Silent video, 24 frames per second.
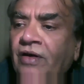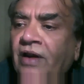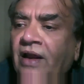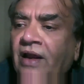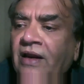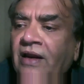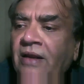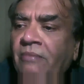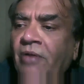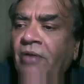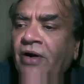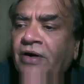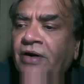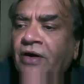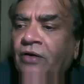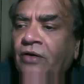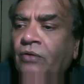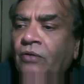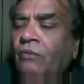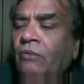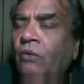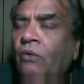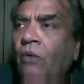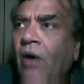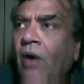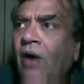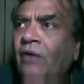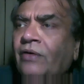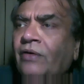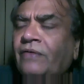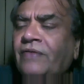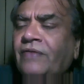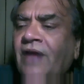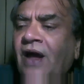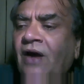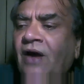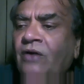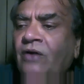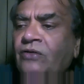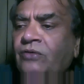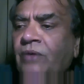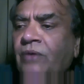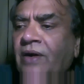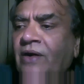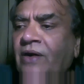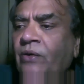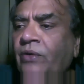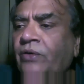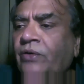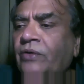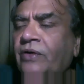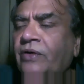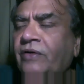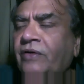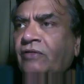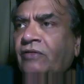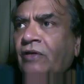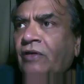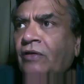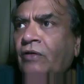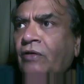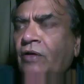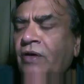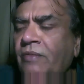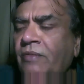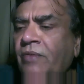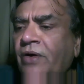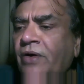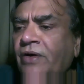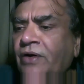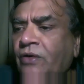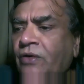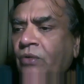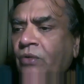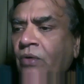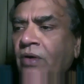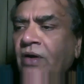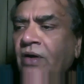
liberty to move out of the house. We are going to restrict your liberty to